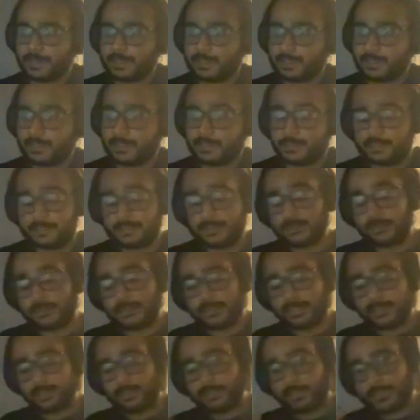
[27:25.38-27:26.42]
this is
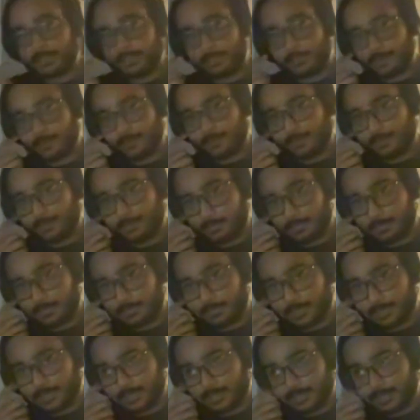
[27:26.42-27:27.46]
something you need to
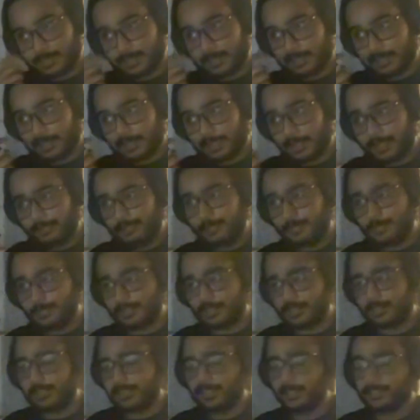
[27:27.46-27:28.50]
remember, that I
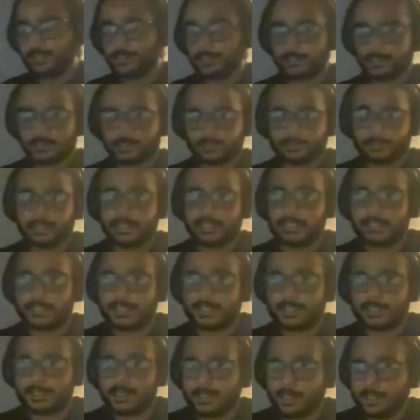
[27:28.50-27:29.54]
personally learned very
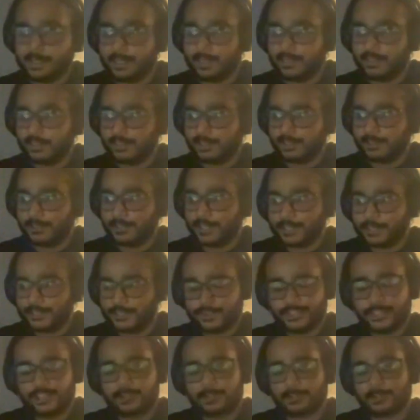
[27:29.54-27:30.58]
late. You need to
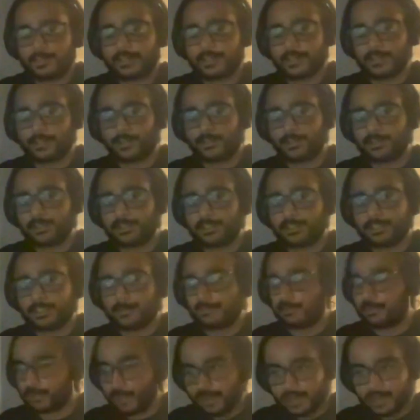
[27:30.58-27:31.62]
set up a trustworthy
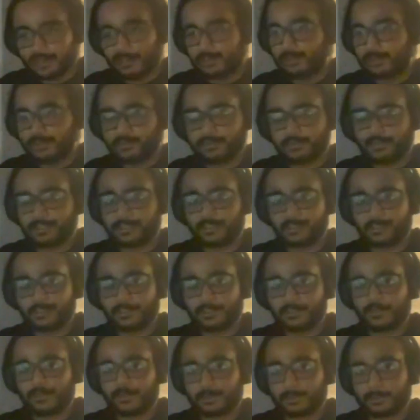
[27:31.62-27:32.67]
team. You can't do everything on
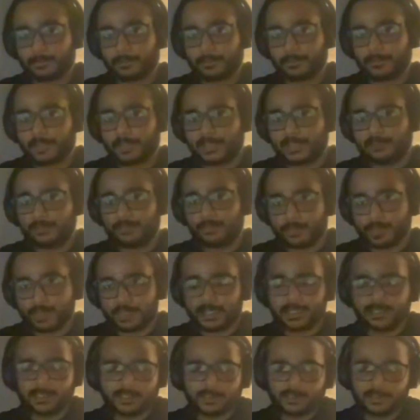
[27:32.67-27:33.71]
your own. If you're
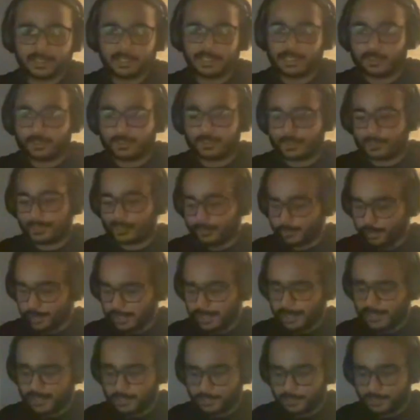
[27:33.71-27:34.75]
building something out, you
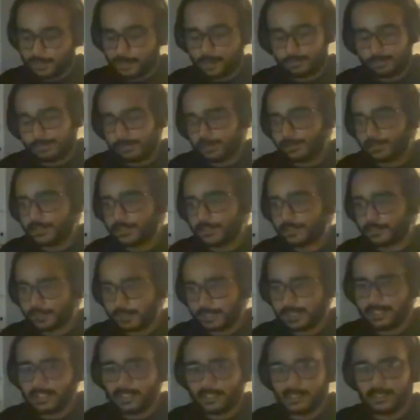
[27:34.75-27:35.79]
need a co-founder, you
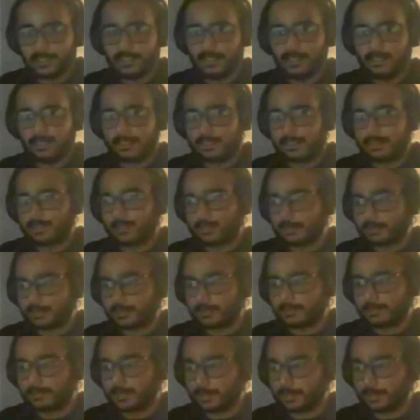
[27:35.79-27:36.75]
need a